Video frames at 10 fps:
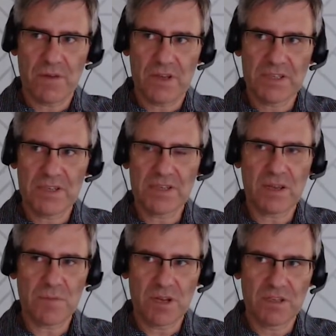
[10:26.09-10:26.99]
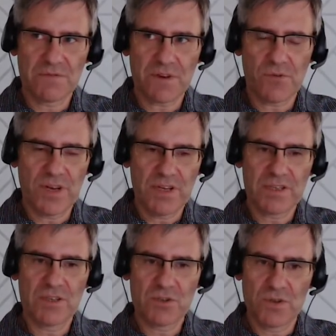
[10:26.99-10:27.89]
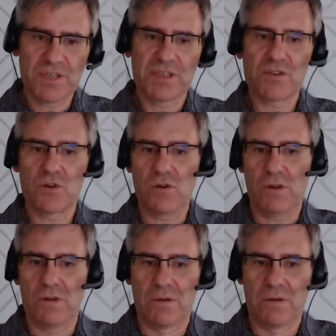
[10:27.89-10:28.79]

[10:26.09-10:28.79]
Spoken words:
a system that is very easy to install.